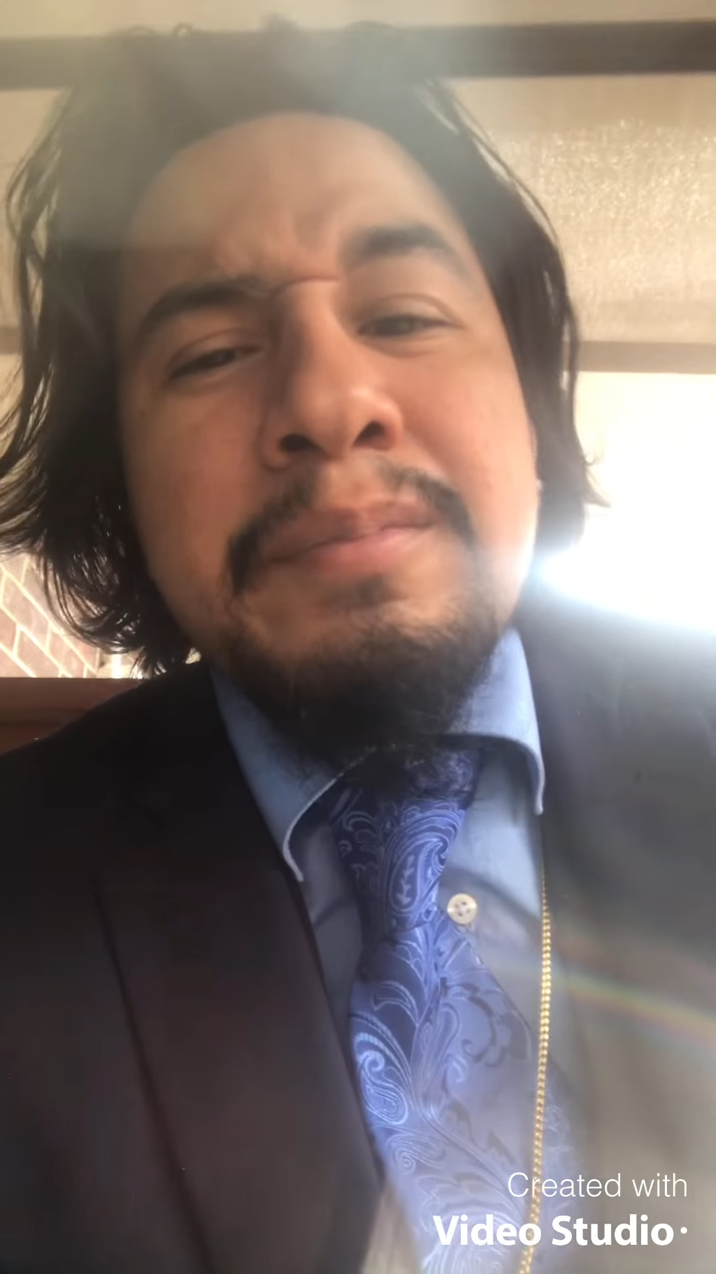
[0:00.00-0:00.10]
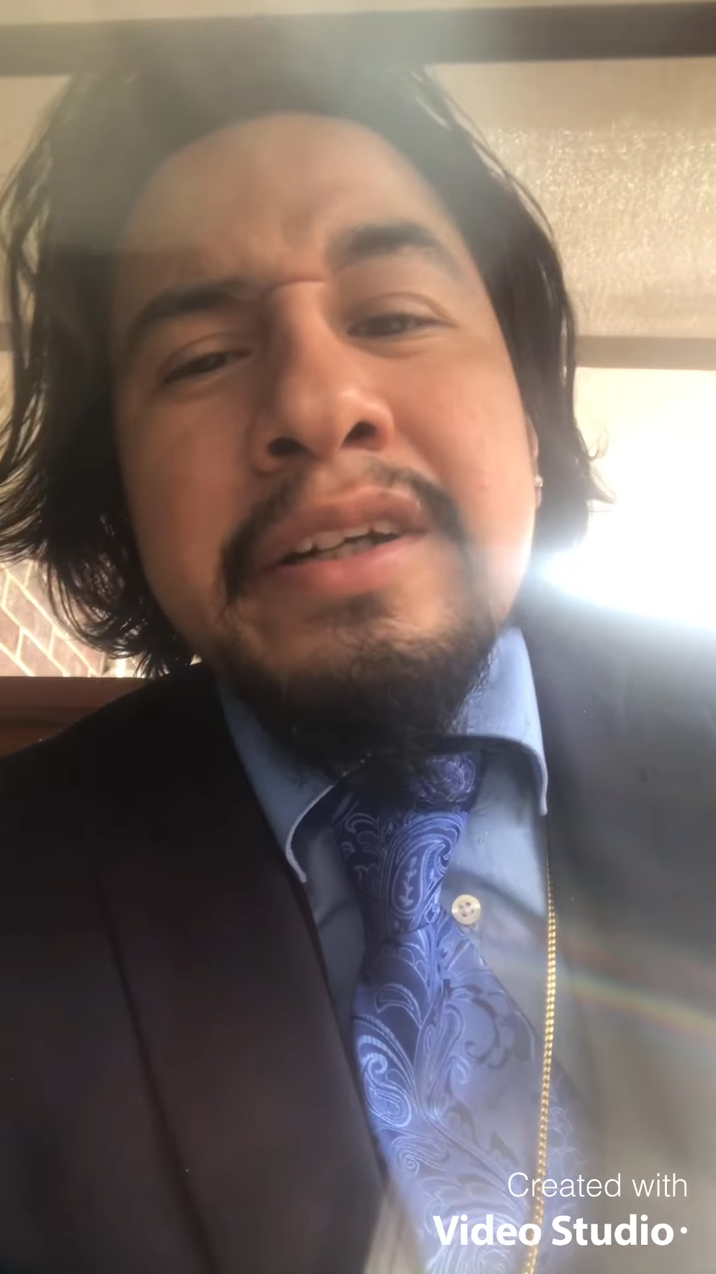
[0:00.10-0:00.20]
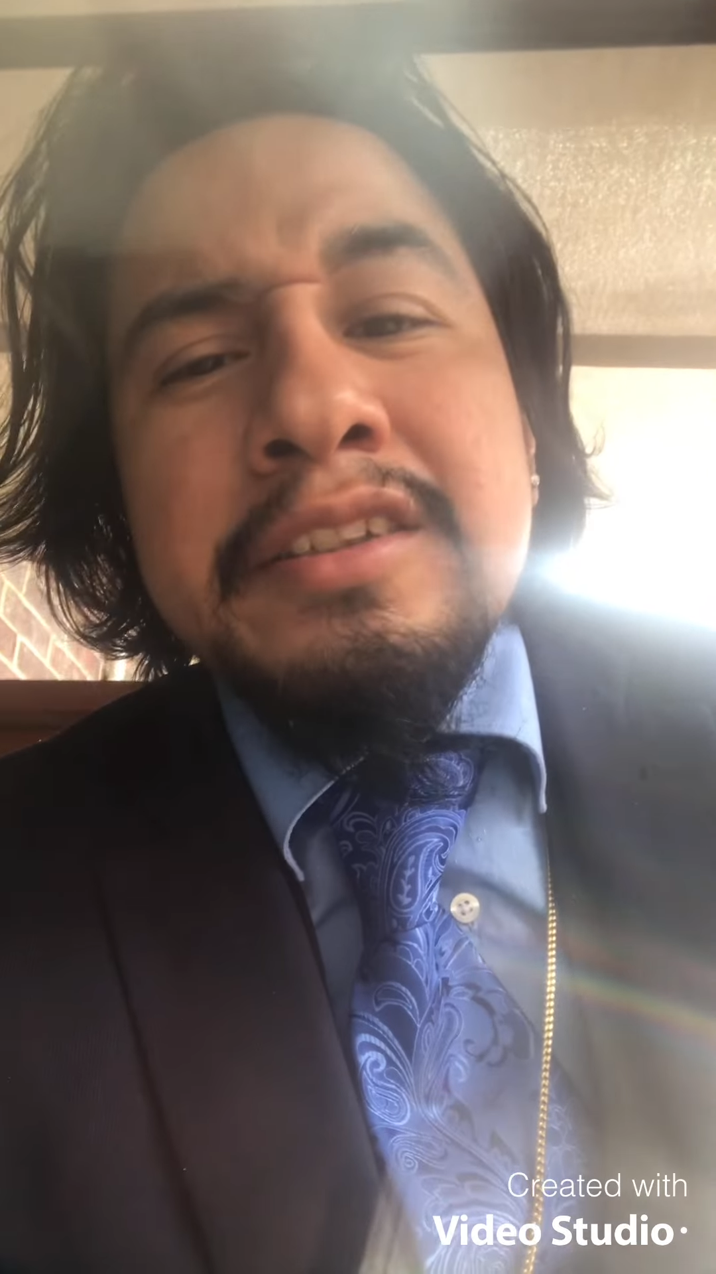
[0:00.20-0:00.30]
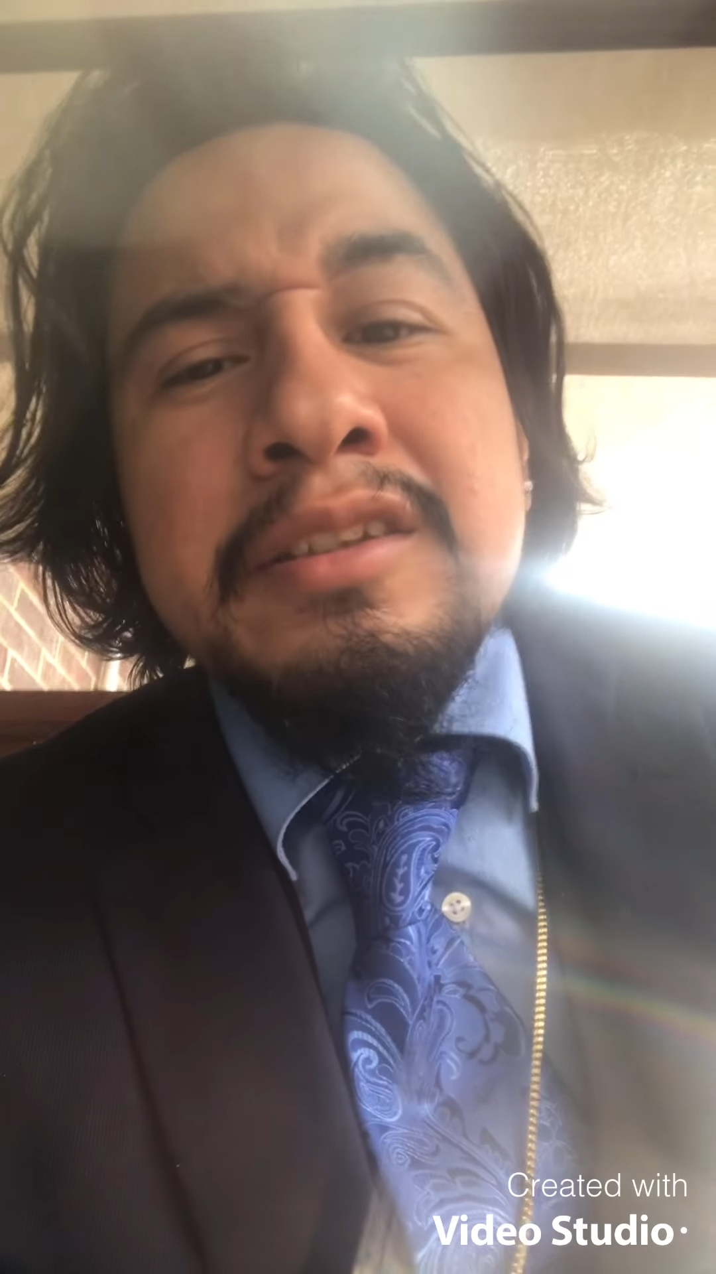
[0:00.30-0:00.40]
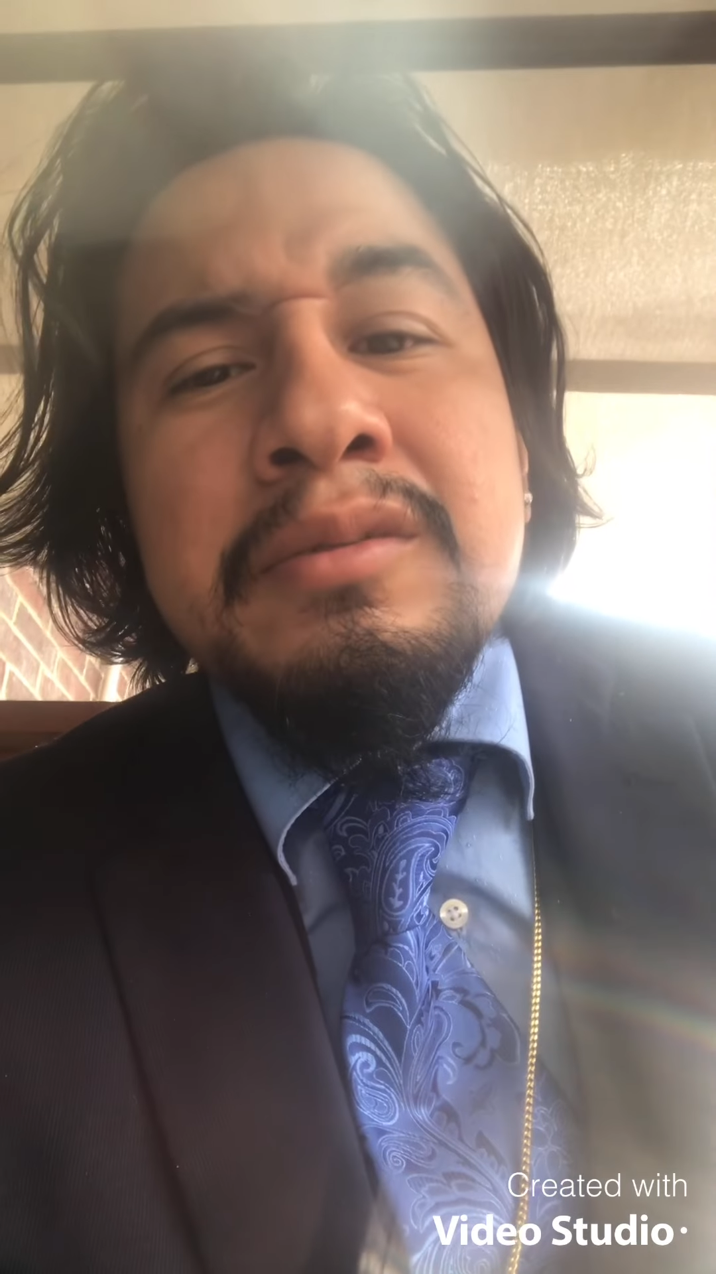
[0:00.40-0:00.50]

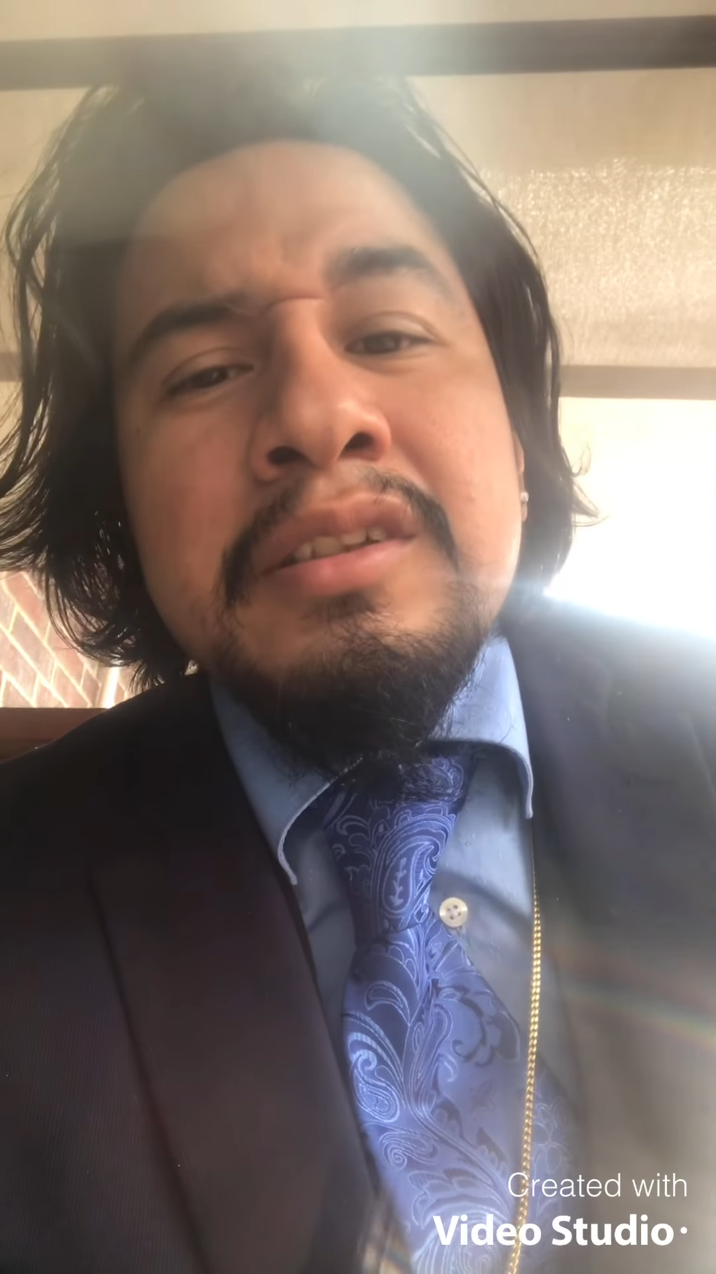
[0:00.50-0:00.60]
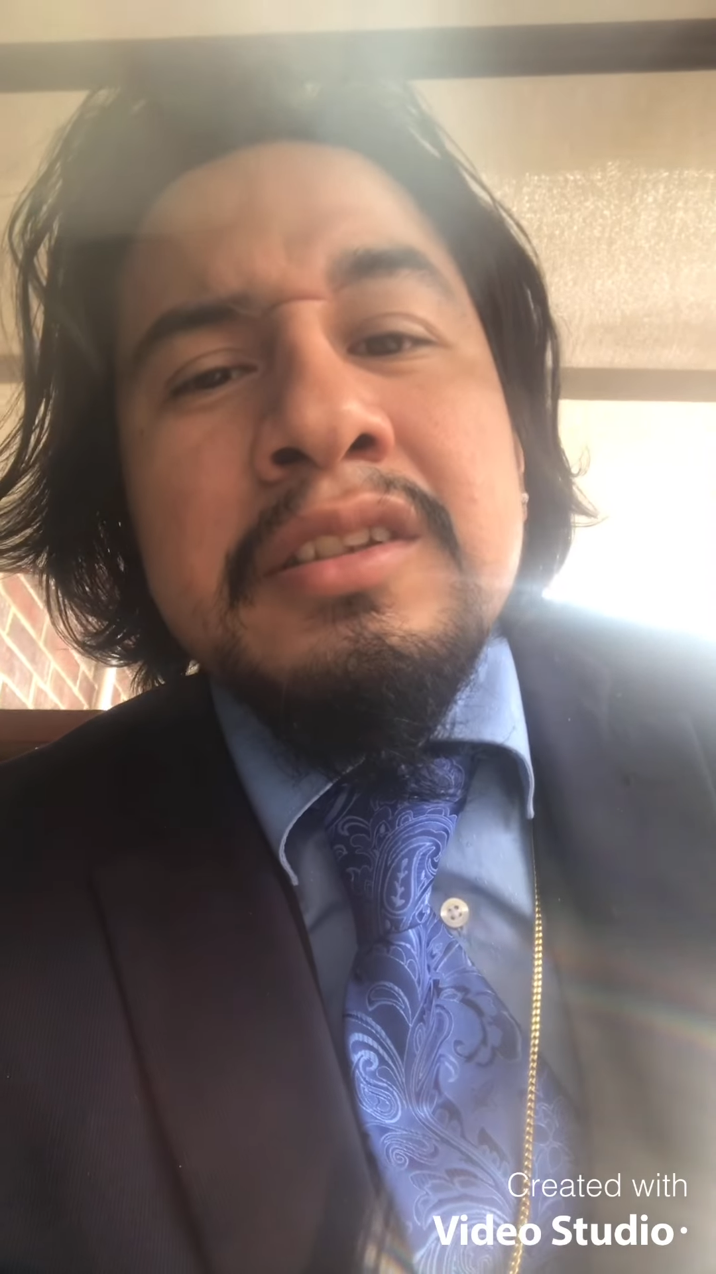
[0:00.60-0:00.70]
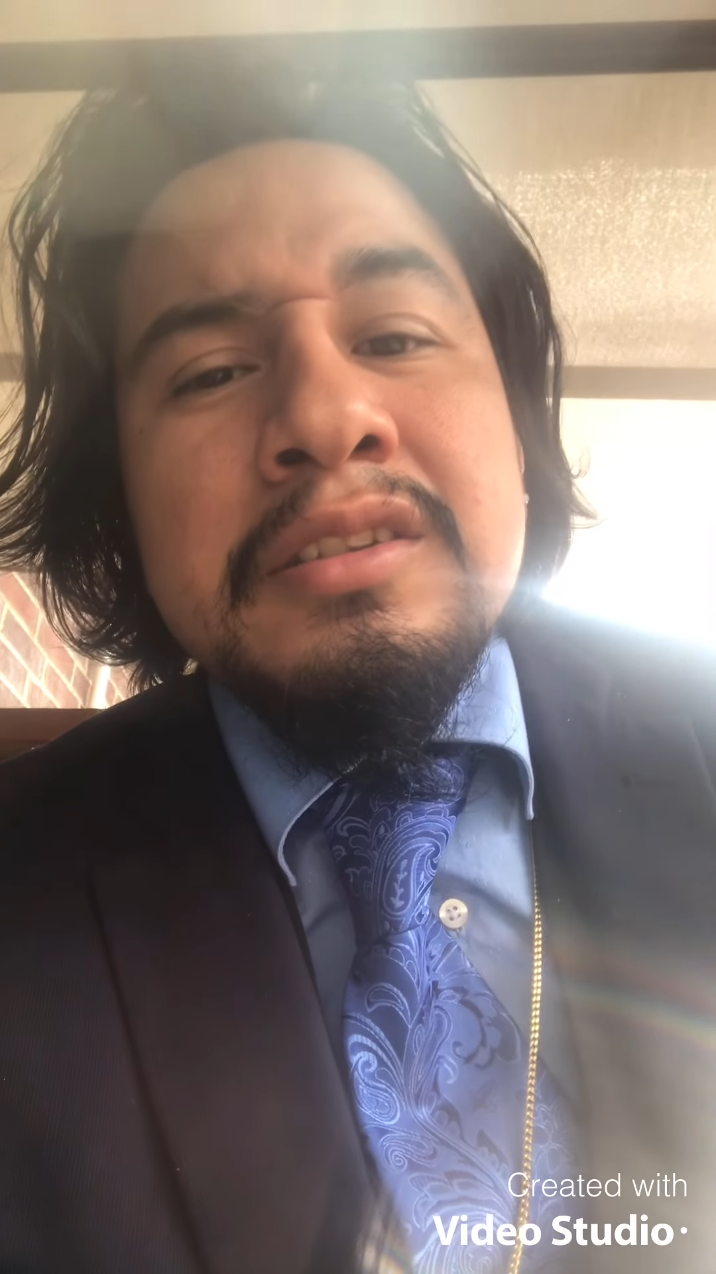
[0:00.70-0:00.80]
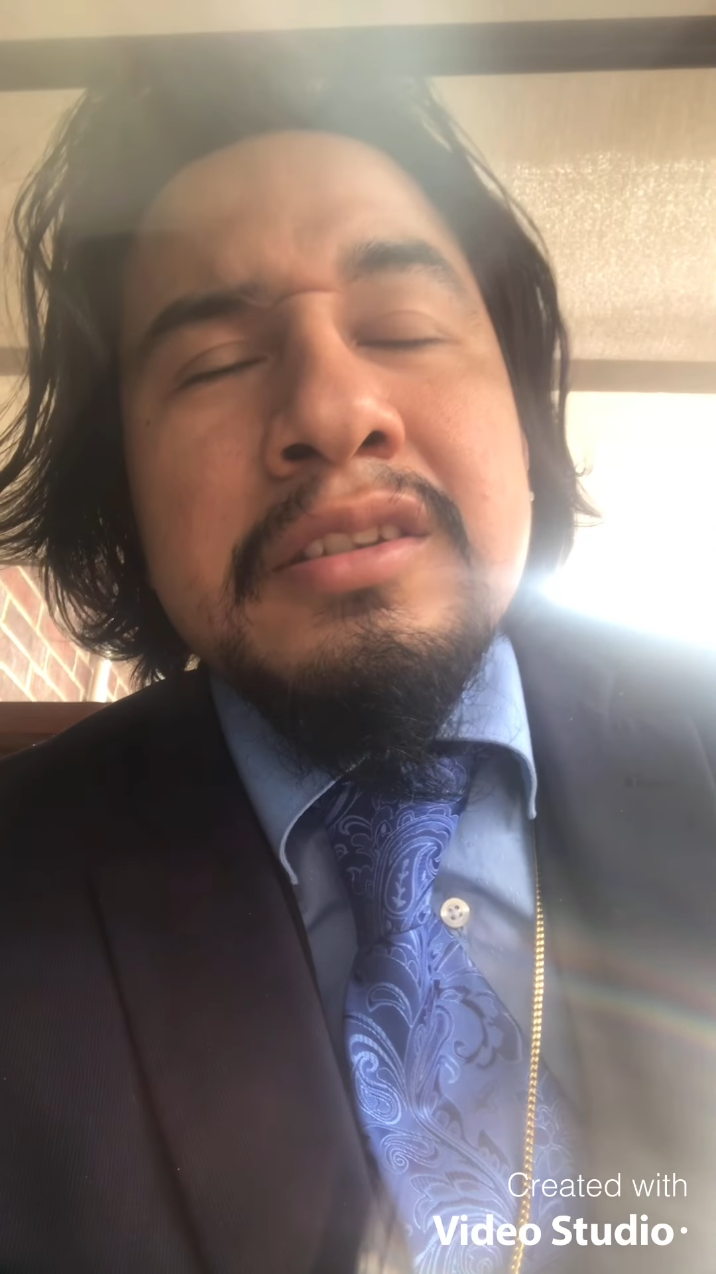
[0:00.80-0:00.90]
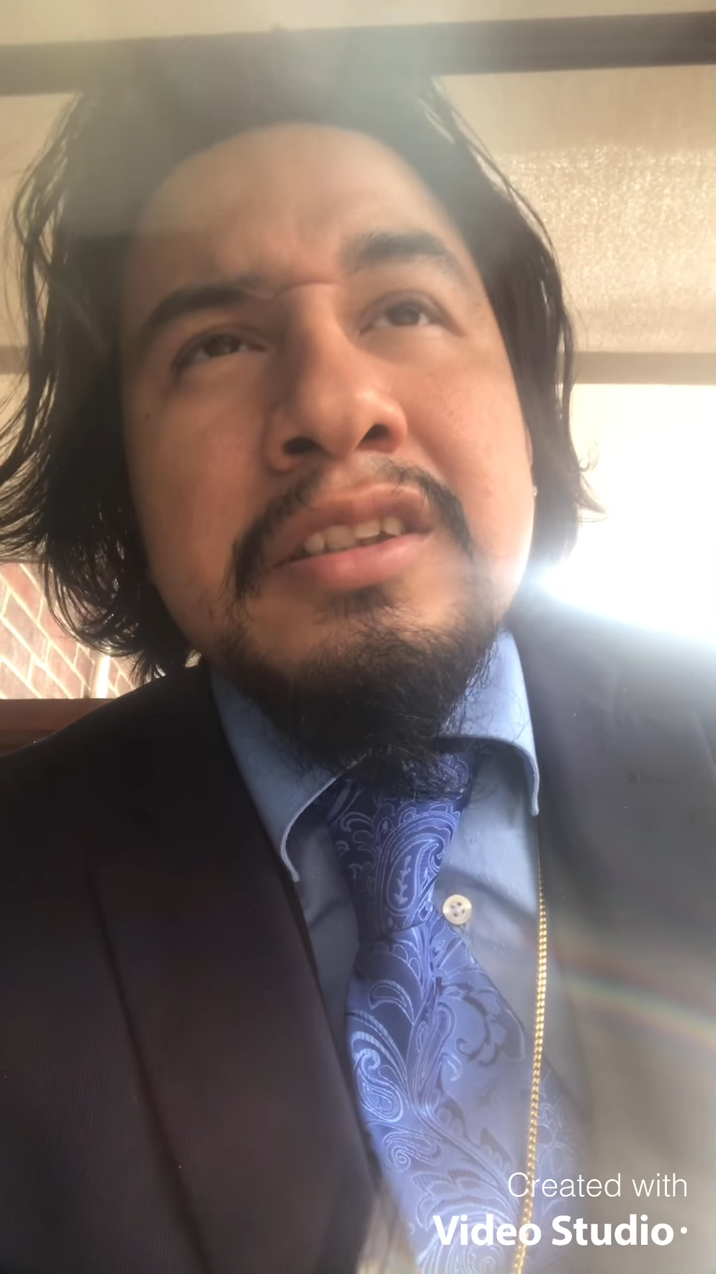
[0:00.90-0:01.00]
Project
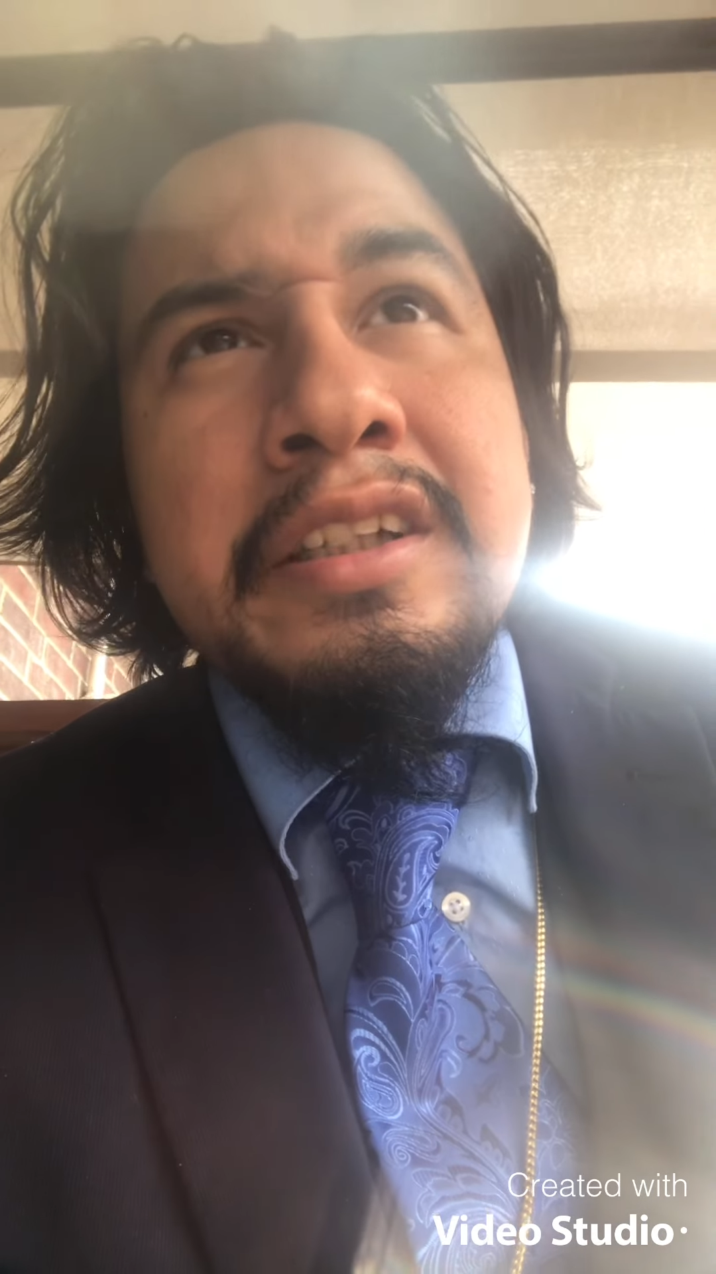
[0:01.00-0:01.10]
100,